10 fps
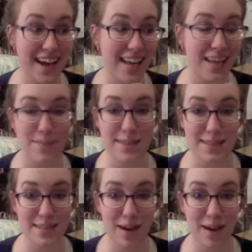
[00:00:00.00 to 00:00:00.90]
I keep
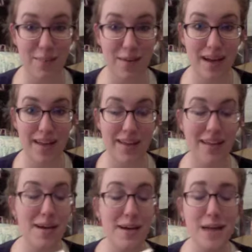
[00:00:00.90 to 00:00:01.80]
this on my
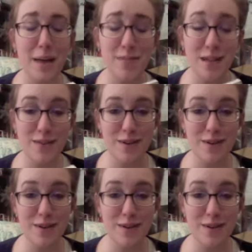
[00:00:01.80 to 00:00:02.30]
top shelf